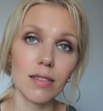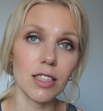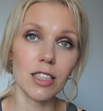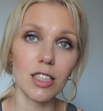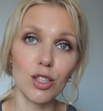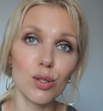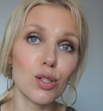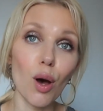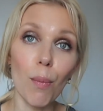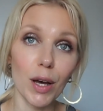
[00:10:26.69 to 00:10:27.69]
you can do
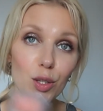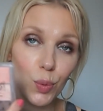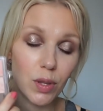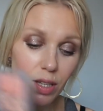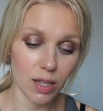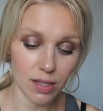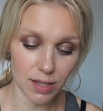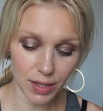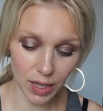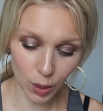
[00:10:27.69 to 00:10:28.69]
so much with
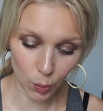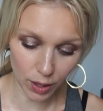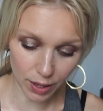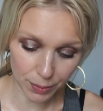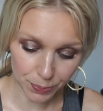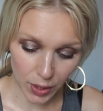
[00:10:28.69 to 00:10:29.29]
this in one.